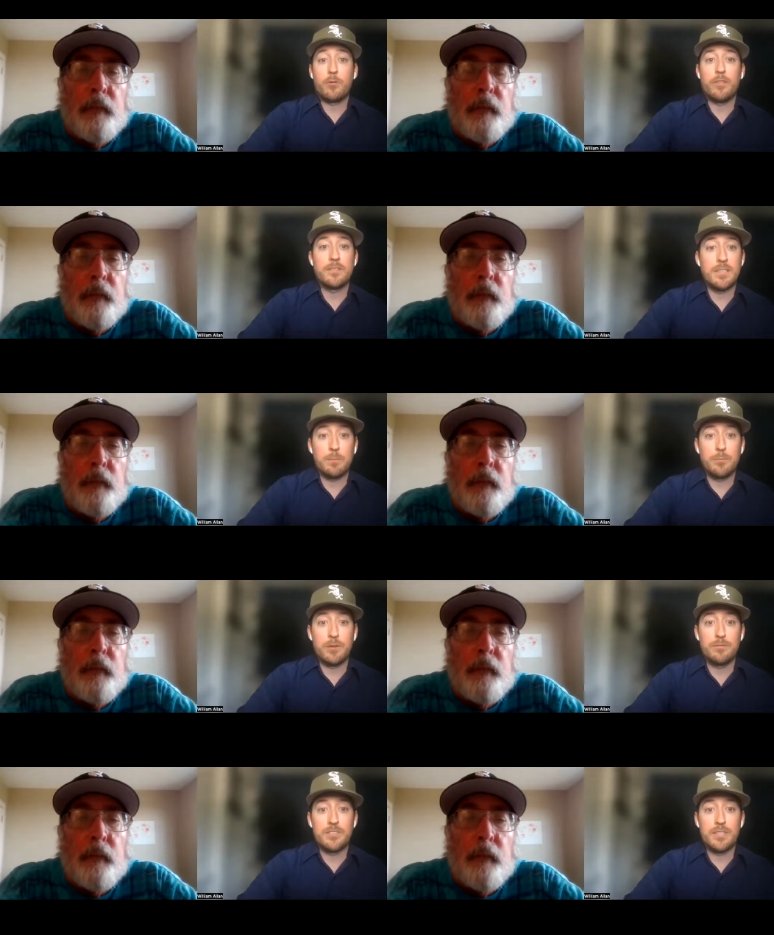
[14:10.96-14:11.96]
Speaker 1: or the team
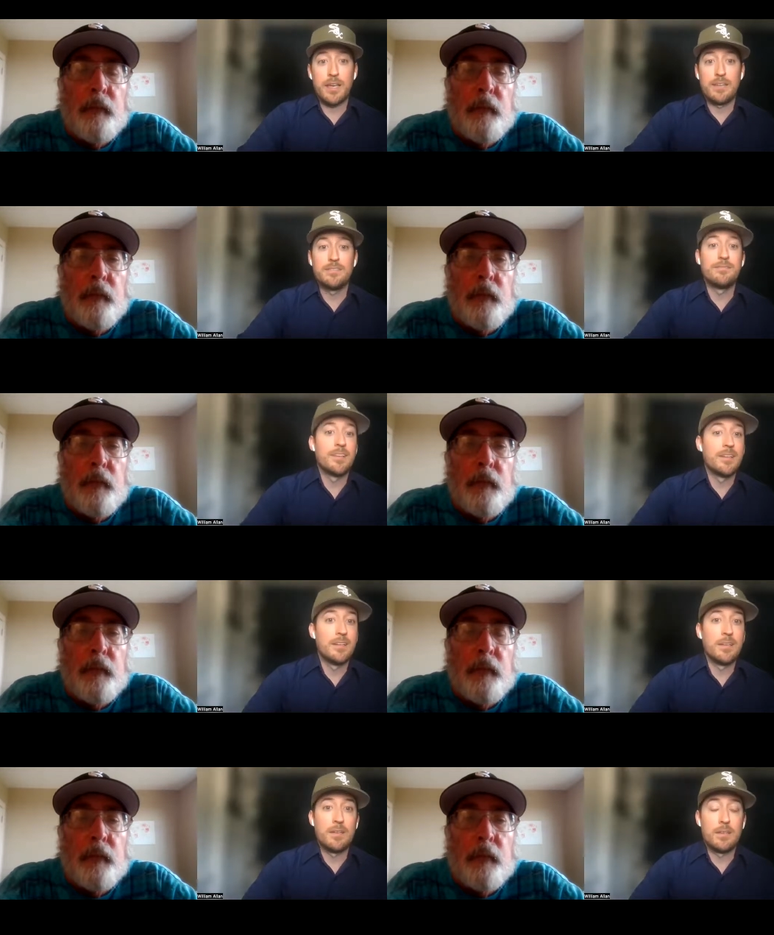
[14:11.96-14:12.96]
would have said,
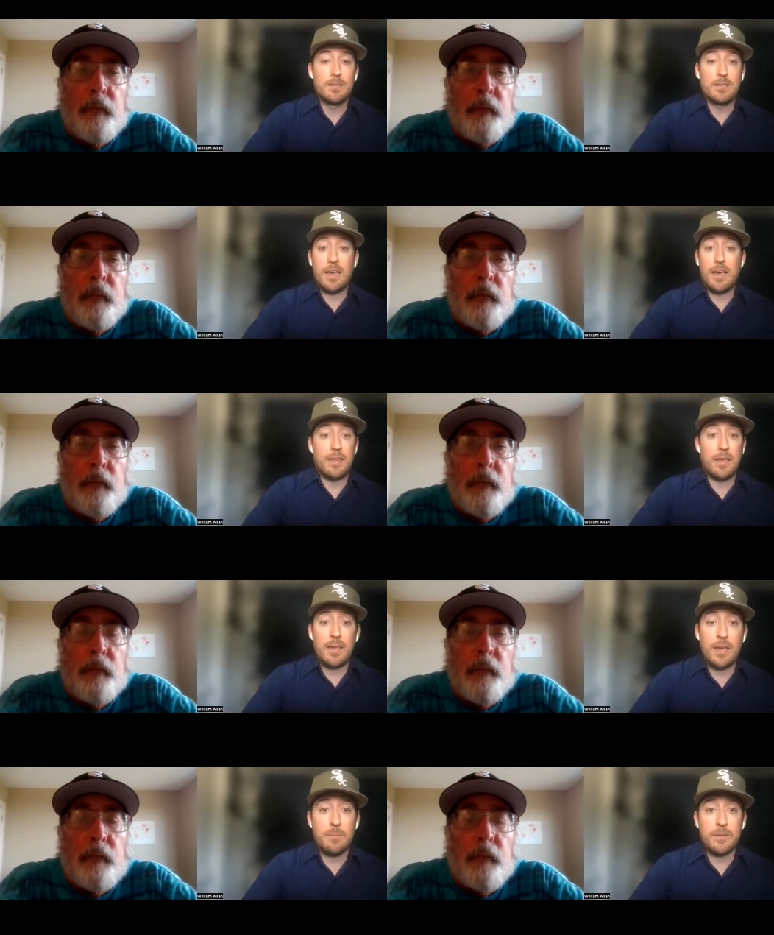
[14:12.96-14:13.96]
yeah, they
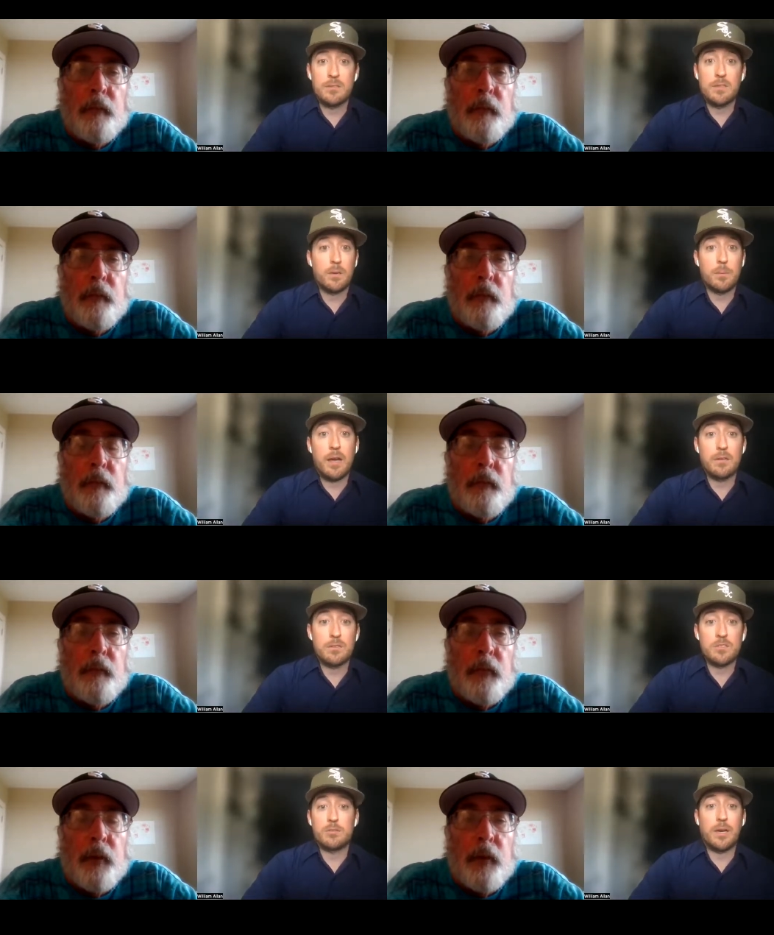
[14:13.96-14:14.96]
came and took him out
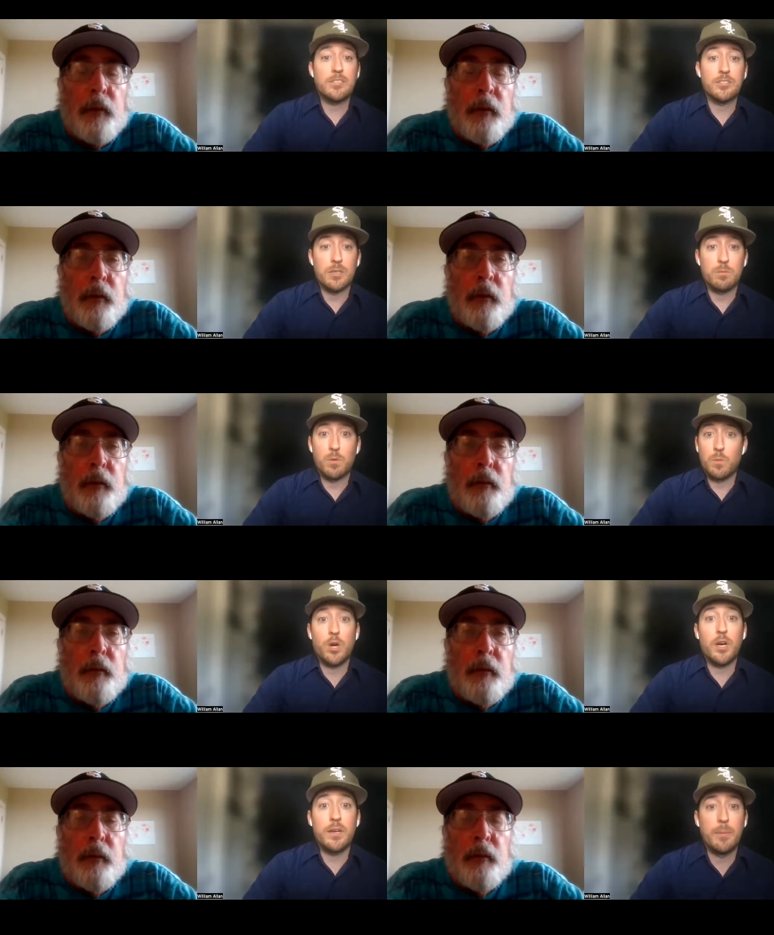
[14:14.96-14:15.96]
in a stretcher. We're
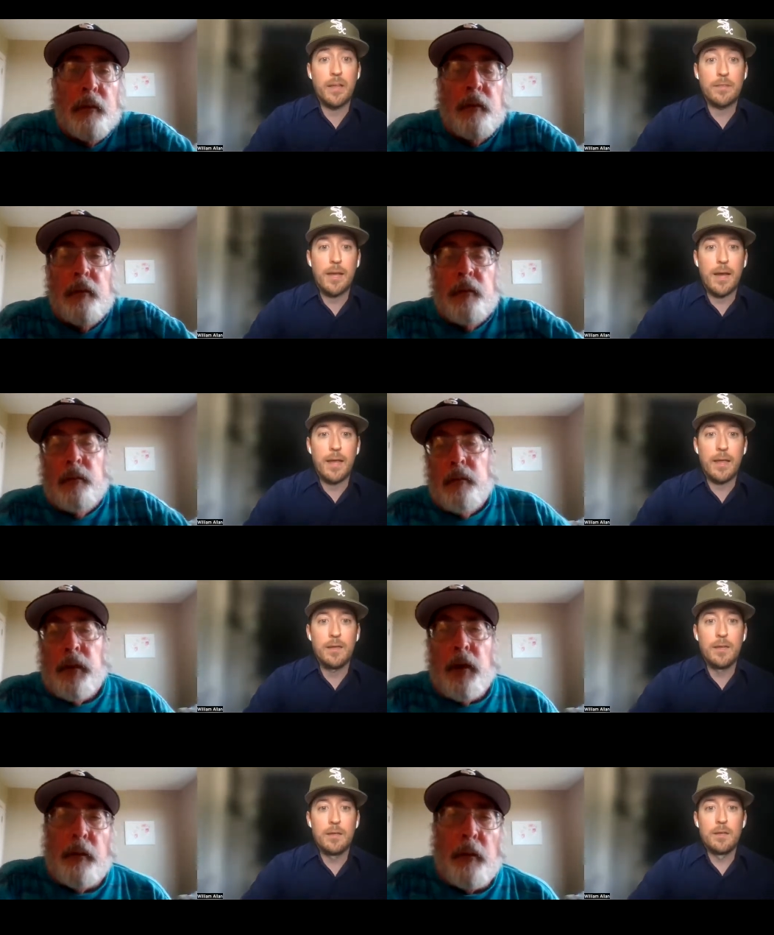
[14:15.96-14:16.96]
worried about the guy.
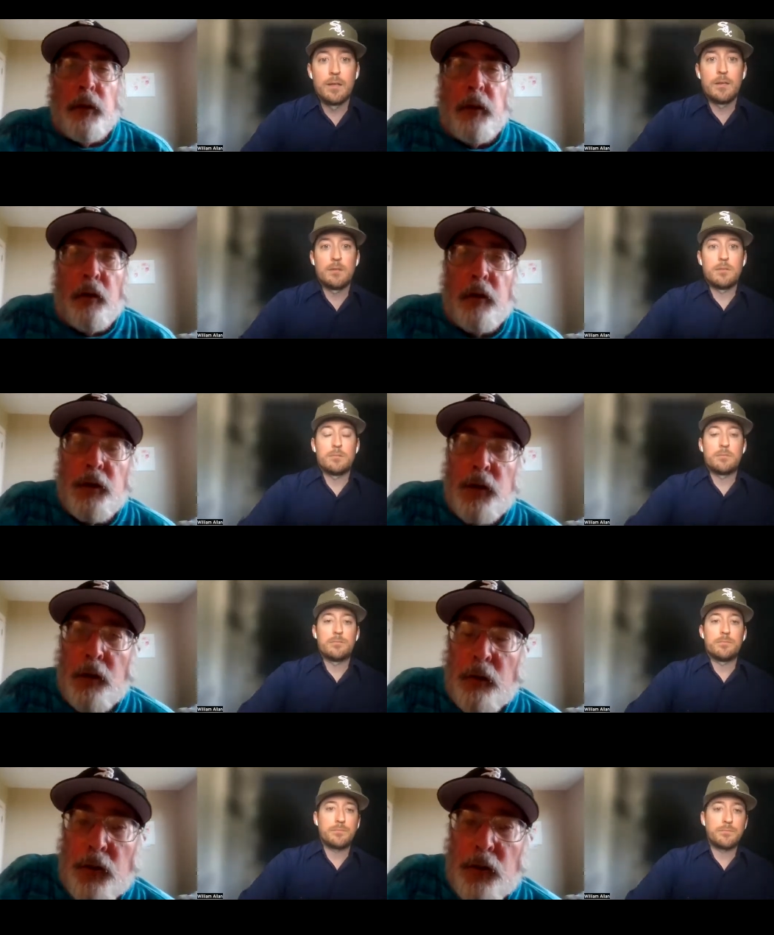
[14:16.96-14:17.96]
Speaker 2: No, I mean, all they
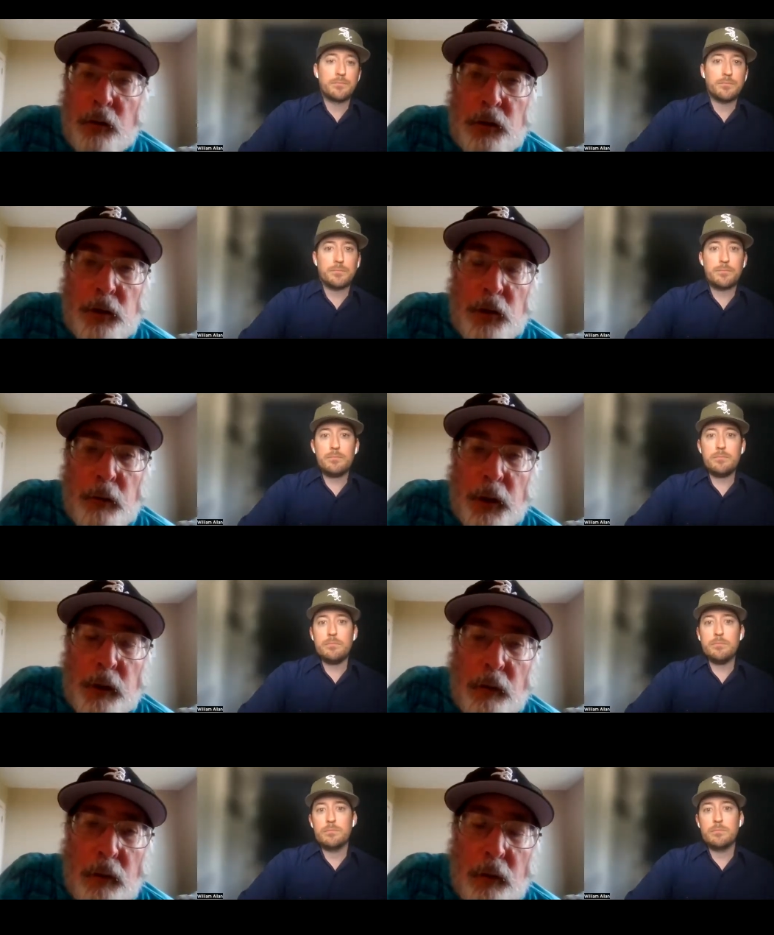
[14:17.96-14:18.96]
said said was he's going to
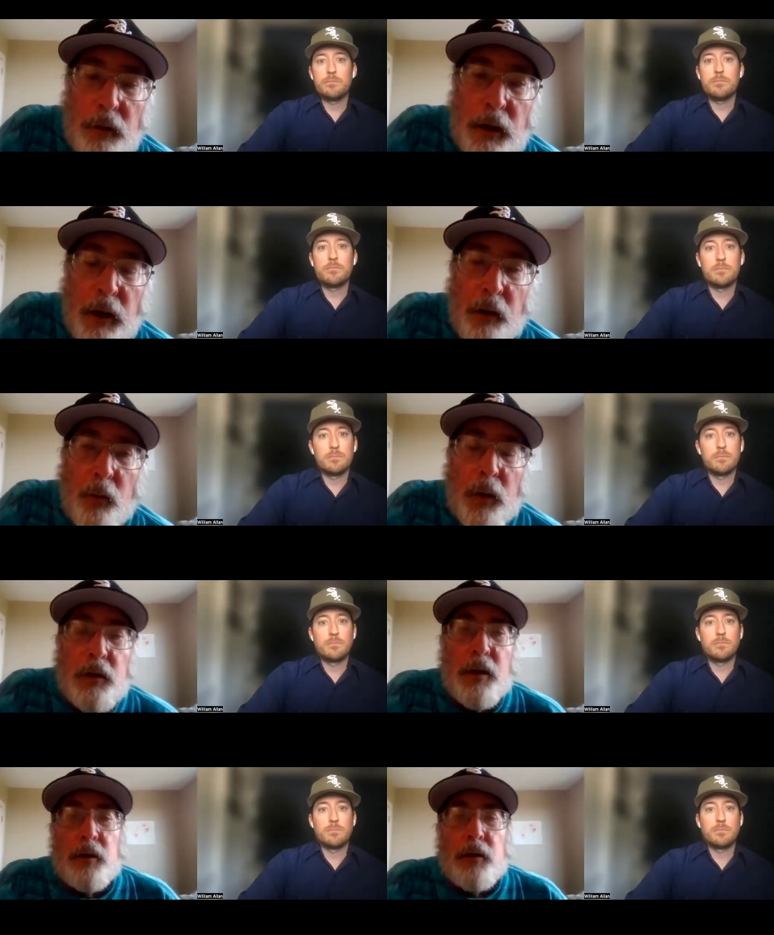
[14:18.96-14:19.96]
be looked at on
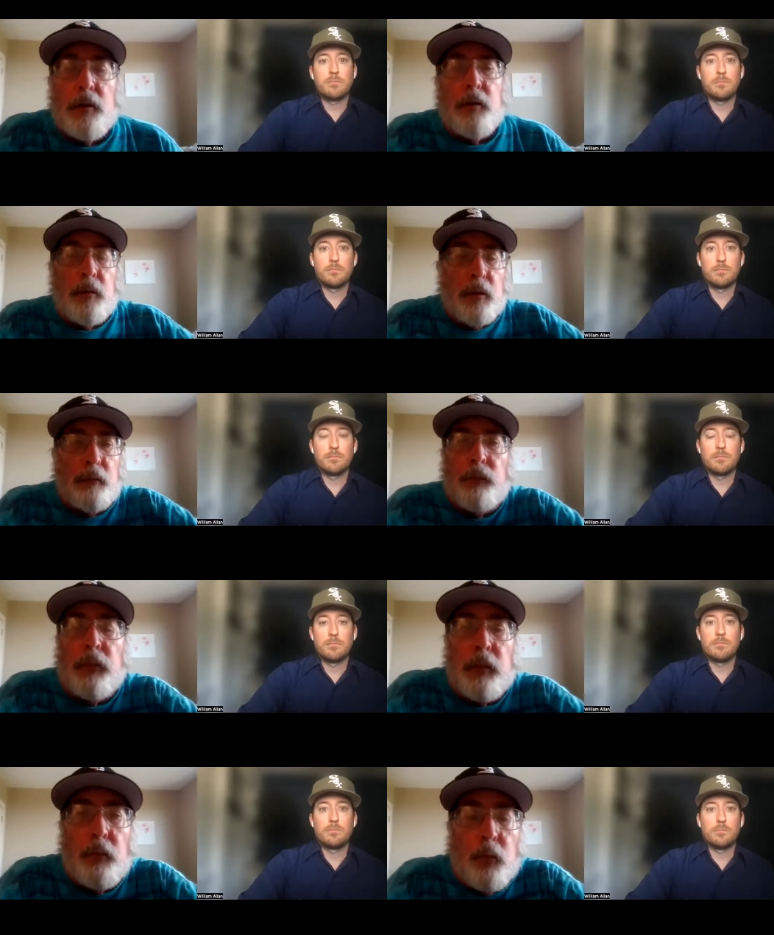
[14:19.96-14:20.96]
Wednesday. So
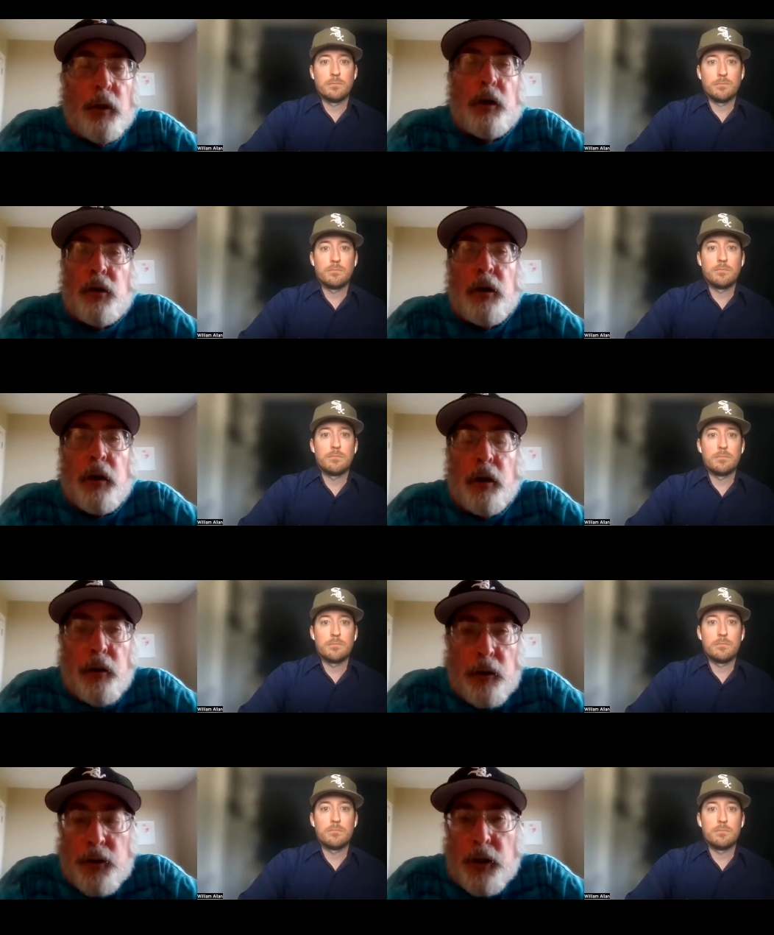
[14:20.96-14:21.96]
we're not talking
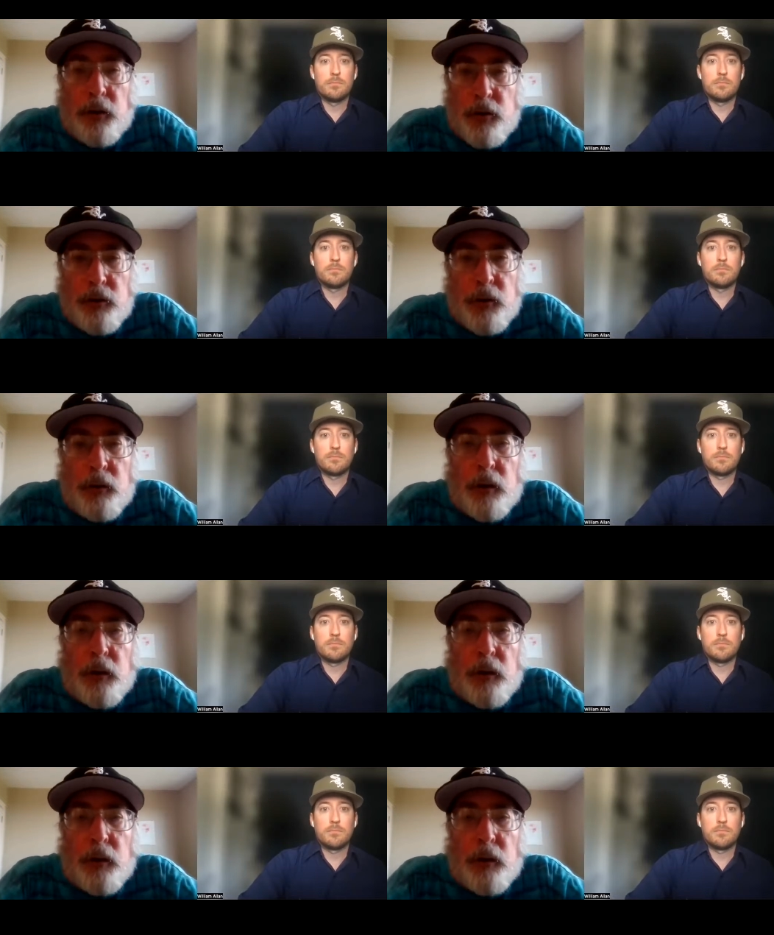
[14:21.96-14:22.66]
heart attack or stroke